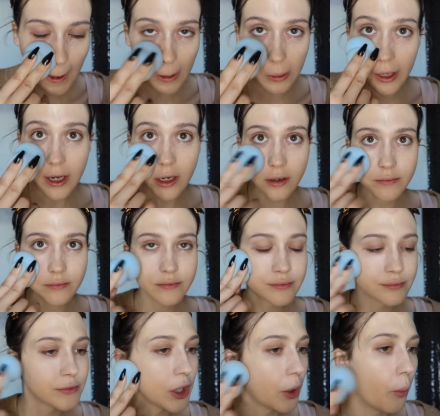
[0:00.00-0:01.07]
like
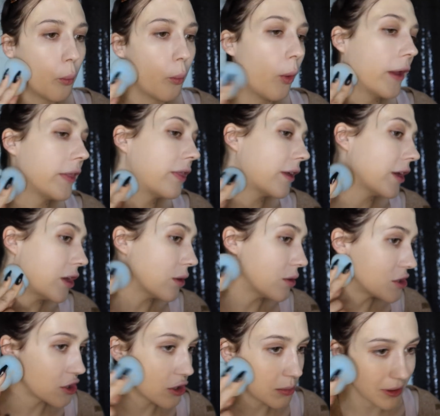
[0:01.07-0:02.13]
what the
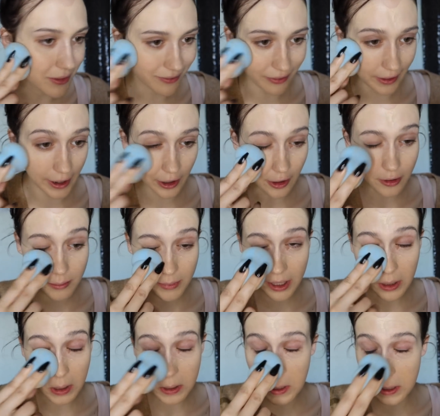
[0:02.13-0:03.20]
YouTube
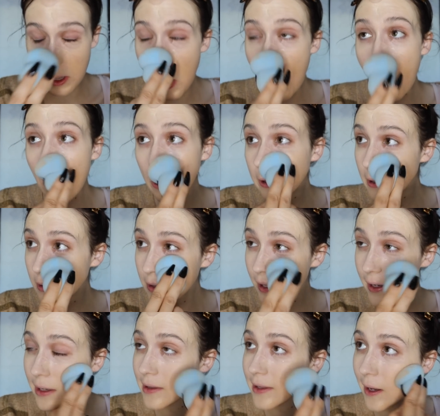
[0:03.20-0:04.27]
environment would look
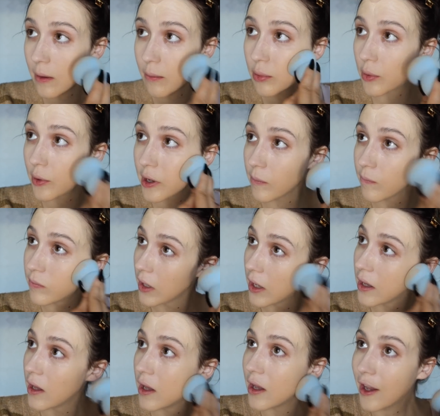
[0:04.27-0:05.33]
like at that point.
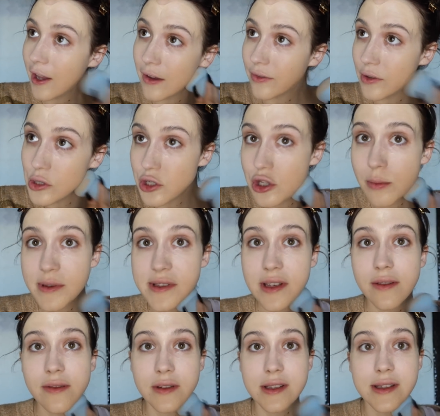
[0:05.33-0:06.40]
If YouTube is
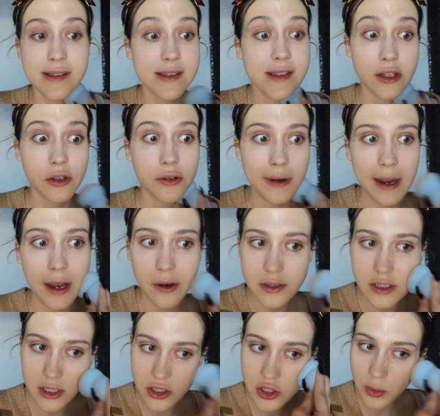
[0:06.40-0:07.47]
even still
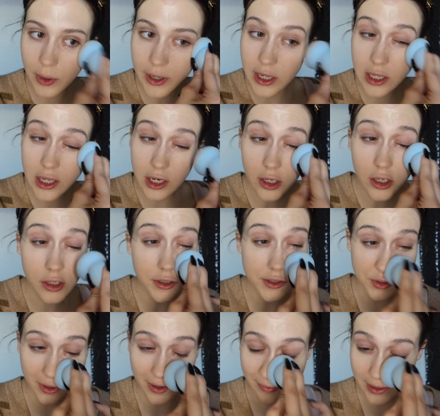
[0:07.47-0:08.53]
around in 20
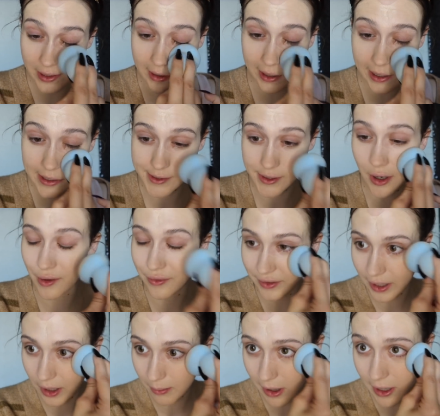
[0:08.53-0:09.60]
years, or if it dies off
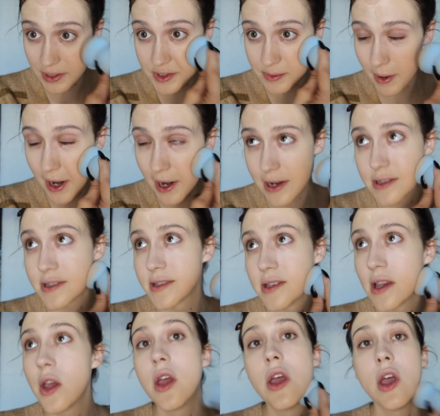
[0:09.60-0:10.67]
like MySpace,
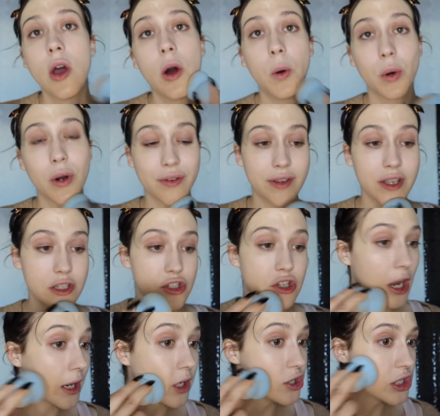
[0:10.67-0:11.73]
or if it
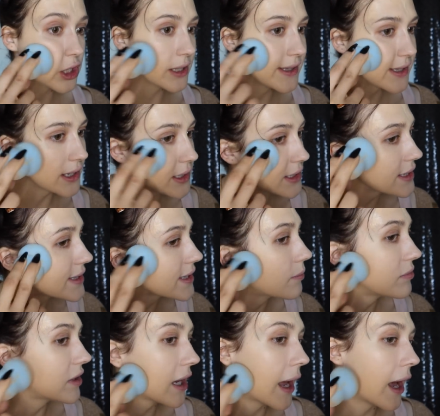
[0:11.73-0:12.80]
changes into
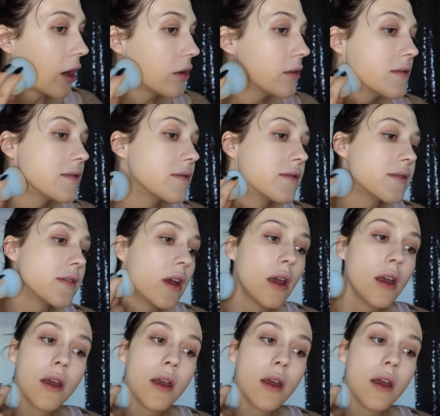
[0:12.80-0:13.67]
something else.